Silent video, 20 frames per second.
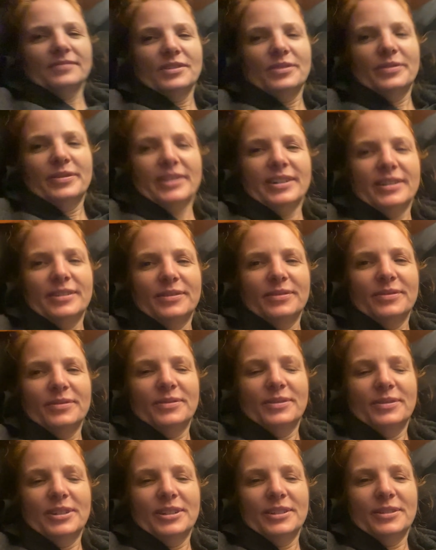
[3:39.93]
Well,
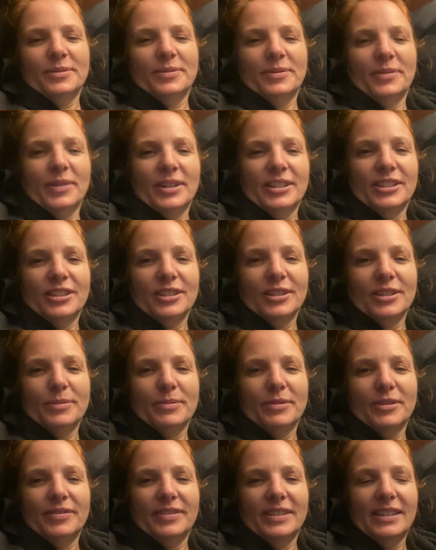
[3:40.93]
we're watching a
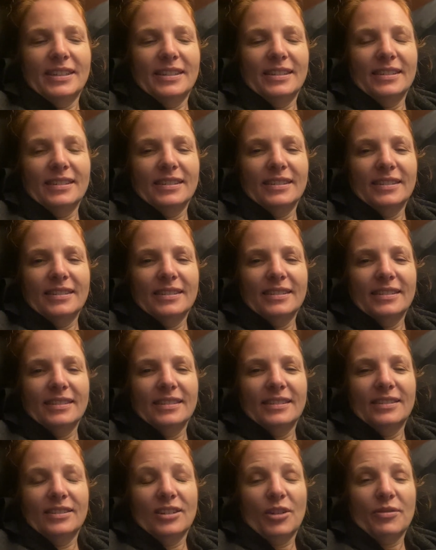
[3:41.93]
movie.
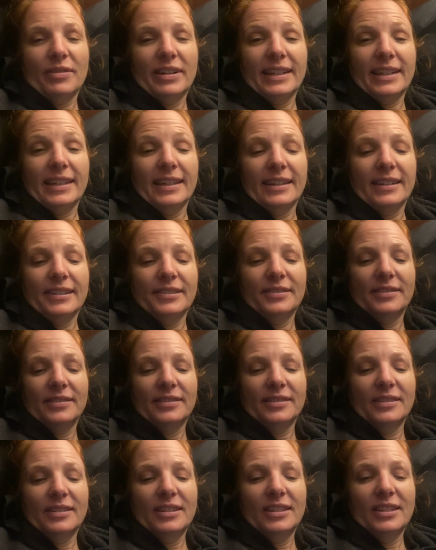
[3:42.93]
Not right now.
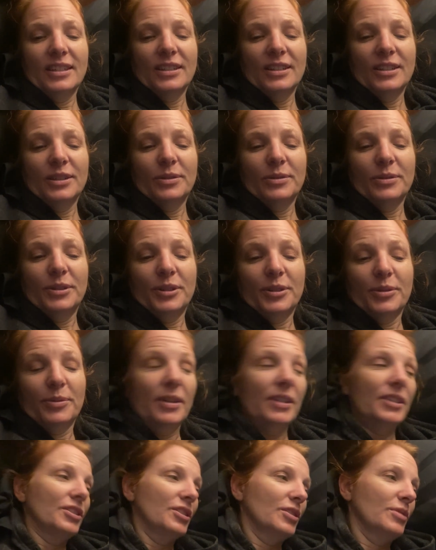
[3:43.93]
We were
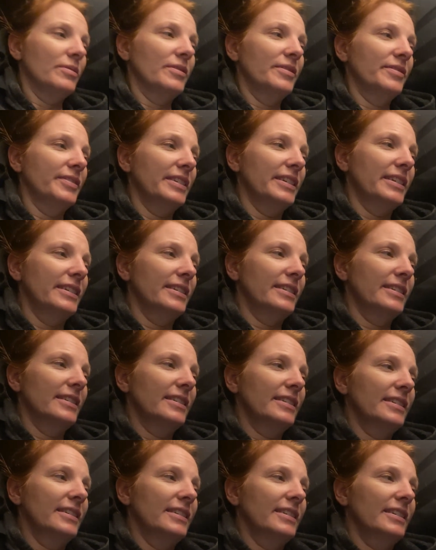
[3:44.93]
watching a movie. I had a
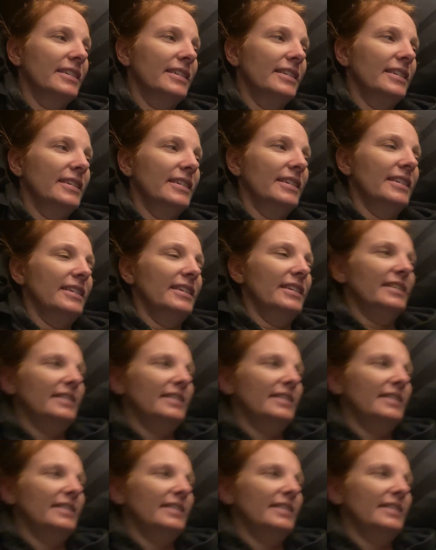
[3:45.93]
really good reason why I was.